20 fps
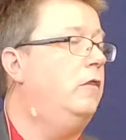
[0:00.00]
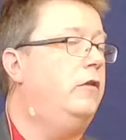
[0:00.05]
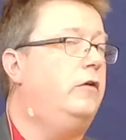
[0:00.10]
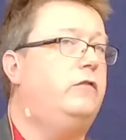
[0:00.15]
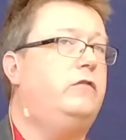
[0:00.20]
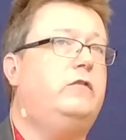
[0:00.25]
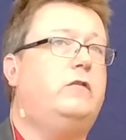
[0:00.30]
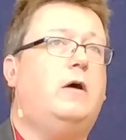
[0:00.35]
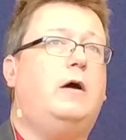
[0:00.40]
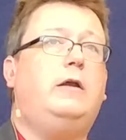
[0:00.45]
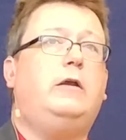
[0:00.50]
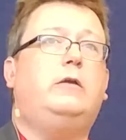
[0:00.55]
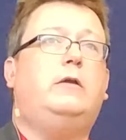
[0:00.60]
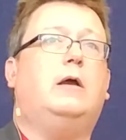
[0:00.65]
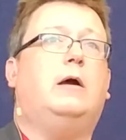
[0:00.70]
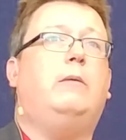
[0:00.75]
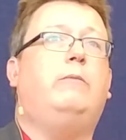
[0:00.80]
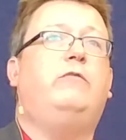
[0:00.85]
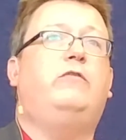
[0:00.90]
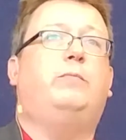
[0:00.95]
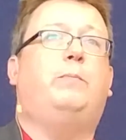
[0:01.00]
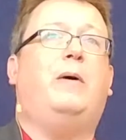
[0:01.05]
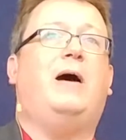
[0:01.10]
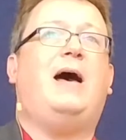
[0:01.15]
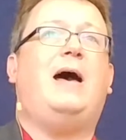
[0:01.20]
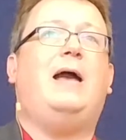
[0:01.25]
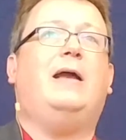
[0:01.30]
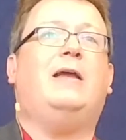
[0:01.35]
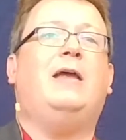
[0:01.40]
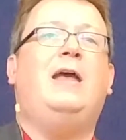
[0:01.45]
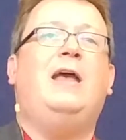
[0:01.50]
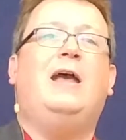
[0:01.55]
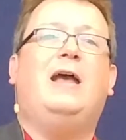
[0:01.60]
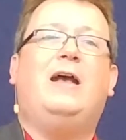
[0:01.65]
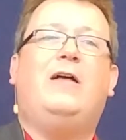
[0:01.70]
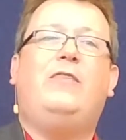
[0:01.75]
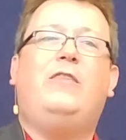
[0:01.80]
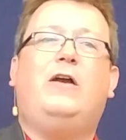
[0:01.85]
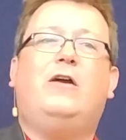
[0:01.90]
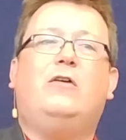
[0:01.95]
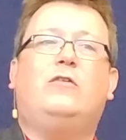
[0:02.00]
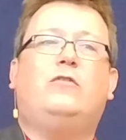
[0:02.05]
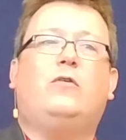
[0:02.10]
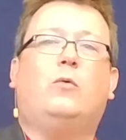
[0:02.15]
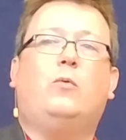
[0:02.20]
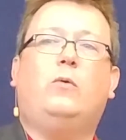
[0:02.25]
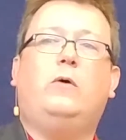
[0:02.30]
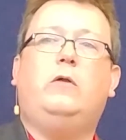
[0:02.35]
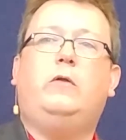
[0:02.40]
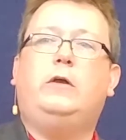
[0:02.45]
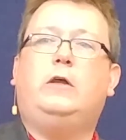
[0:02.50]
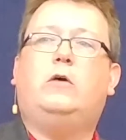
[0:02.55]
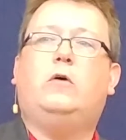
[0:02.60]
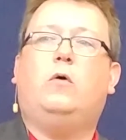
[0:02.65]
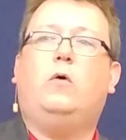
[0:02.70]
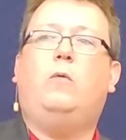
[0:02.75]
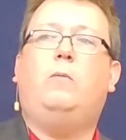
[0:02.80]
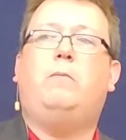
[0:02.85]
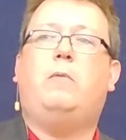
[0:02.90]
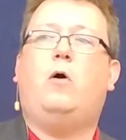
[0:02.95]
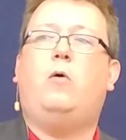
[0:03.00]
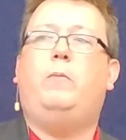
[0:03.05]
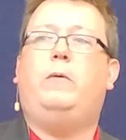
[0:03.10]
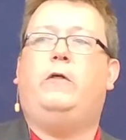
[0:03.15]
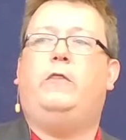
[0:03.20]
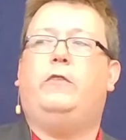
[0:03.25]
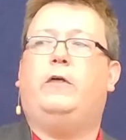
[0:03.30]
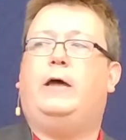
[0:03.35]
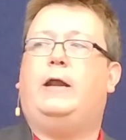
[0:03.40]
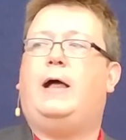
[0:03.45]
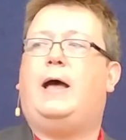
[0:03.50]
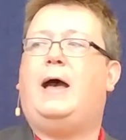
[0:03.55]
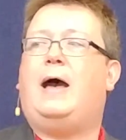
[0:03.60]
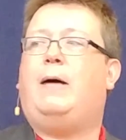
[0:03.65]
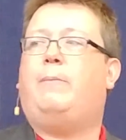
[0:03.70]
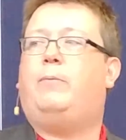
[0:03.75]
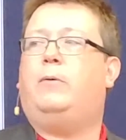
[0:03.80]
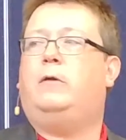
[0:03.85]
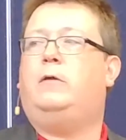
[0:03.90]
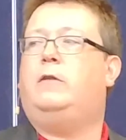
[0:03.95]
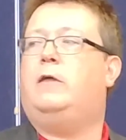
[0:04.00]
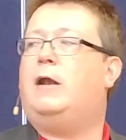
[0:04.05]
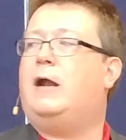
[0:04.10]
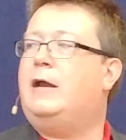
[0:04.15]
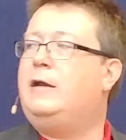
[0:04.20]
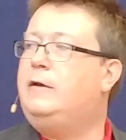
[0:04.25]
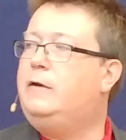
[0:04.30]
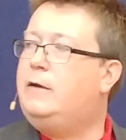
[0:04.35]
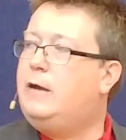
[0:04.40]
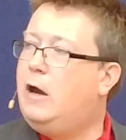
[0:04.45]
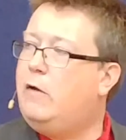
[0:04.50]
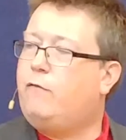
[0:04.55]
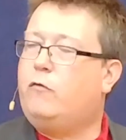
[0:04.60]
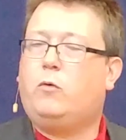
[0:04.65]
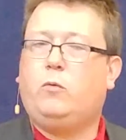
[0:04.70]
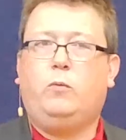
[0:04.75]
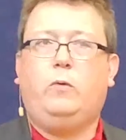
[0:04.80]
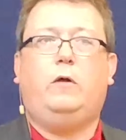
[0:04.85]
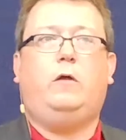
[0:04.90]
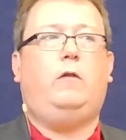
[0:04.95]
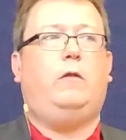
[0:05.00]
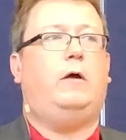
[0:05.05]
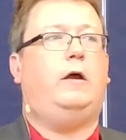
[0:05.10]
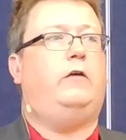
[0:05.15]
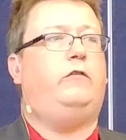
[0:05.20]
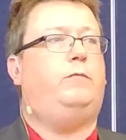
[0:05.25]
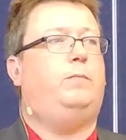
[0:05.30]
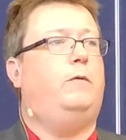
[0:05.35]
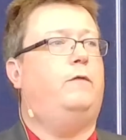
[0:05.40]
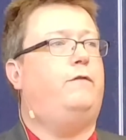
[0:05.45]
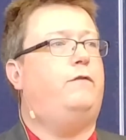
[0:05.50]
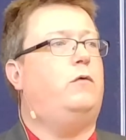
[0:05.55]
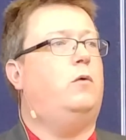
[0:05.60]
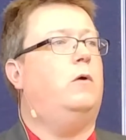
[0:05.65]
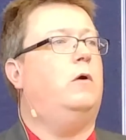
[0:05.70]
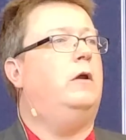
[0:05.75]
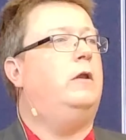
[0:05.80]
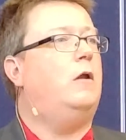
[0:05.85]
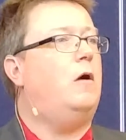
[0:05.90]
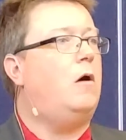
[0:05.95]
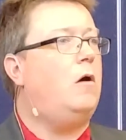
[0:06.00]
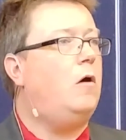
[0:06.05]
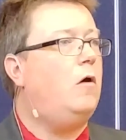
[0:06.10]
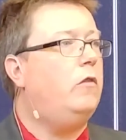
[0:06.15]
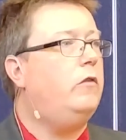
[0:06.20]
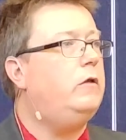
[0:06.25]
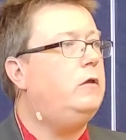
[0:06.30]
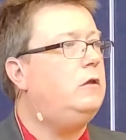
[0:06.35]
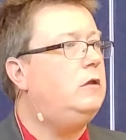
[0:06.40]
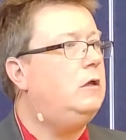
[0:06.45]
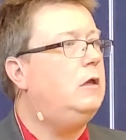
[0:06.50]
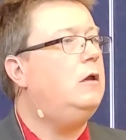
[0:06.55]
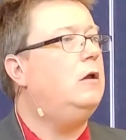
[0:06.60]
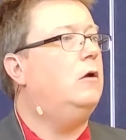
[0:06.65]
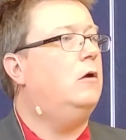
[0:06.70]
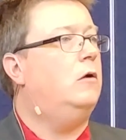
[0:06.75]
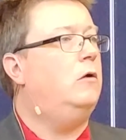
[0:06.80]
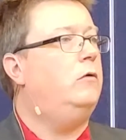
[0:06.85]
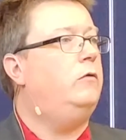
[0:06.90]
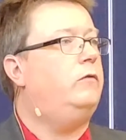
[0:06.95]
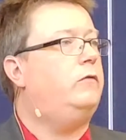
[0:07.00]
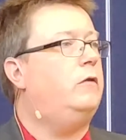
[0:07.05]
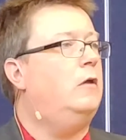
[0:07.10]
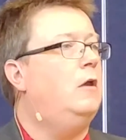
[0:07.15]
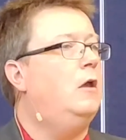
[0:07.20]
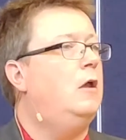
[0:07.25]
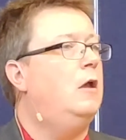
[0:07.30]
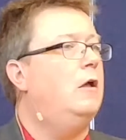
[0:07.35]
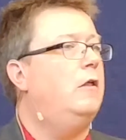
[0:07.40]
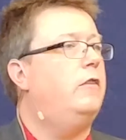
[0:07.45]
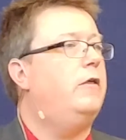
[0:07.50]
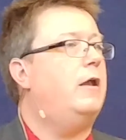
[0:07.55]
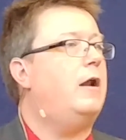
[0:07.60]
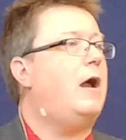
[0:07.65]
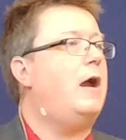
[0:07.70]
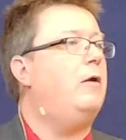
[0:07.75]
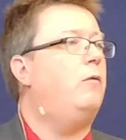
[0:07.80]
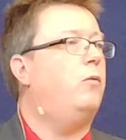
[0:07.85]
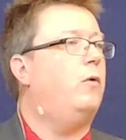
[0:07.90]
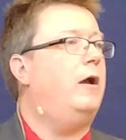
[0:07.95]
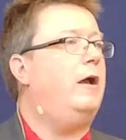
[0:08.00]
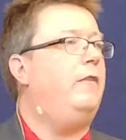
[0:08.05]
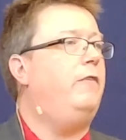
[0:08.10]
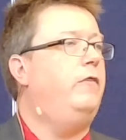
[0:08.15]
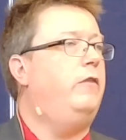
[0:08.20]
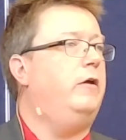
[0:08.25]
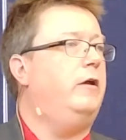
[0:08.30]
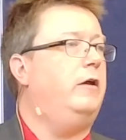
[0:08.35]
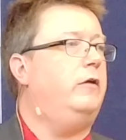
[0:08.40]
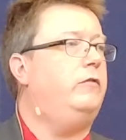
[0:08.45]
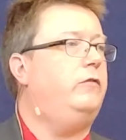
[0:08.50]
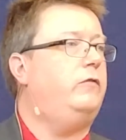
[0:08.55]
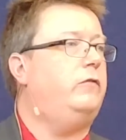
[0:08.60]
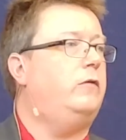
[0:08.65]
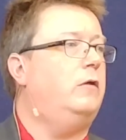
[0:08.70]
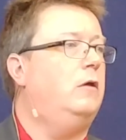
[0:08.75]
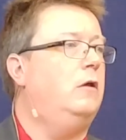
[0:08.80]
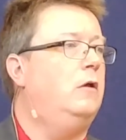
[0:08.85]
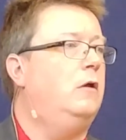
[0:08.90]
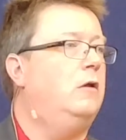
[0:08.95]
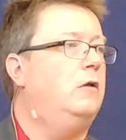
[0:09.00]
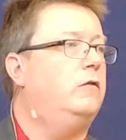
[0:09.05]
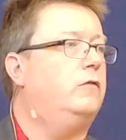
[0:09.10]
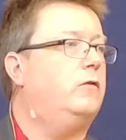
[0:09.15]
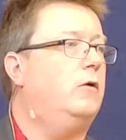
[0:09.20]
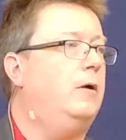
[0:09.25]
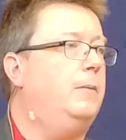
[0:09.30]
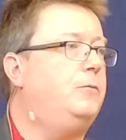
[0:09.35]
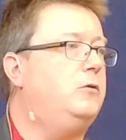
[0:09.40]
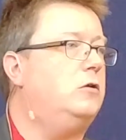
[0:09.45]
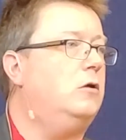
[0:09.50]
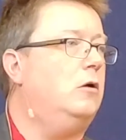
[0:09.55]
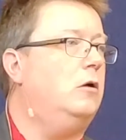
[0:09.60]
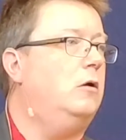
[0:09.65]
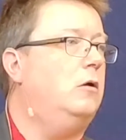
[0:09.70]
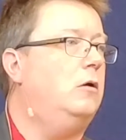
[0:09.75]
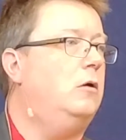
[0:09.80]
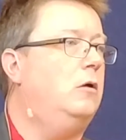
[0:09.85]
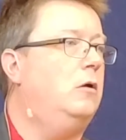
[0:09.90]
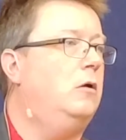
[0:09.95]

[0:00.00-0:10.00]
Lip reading: The son comes back, and there's a really cool moment that happened that I never realized before in all the years that I read this scripture.